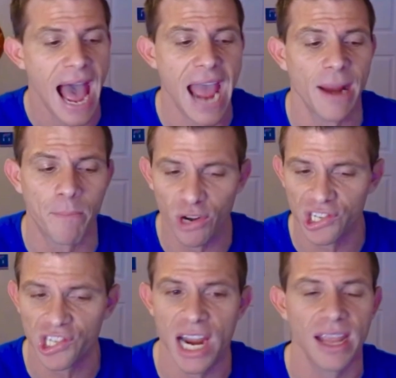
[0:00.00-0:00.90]
I
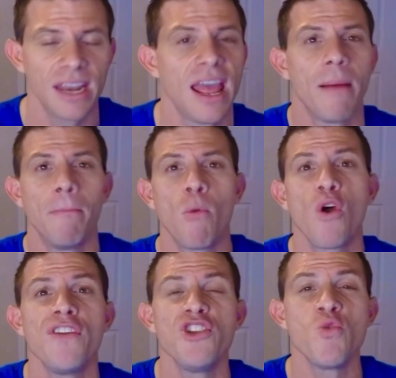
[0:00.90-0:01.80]
appreciate it
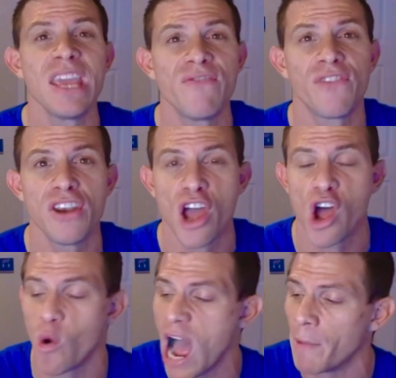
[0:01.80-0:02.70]
more than you even
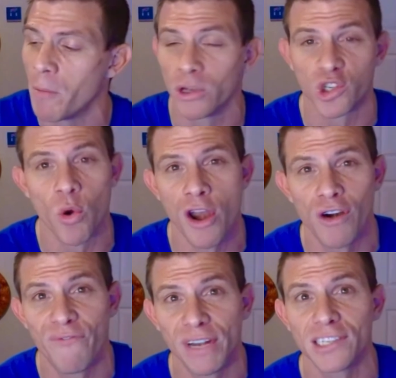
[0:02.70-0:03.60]
know. I'm almost to
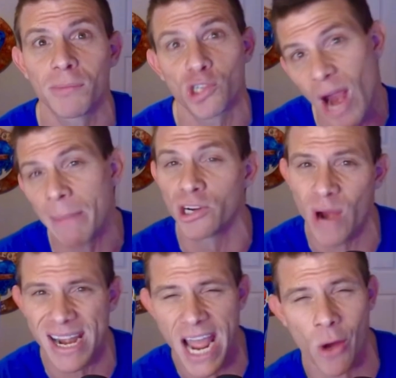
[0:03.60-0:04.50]
150 subscribers
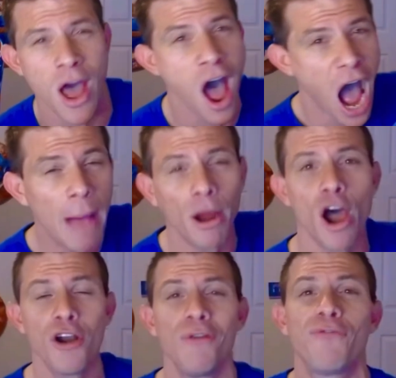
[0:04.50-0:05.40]
right now. I'm at
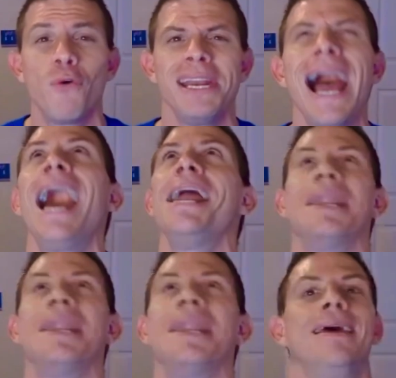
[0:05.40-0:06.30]
149.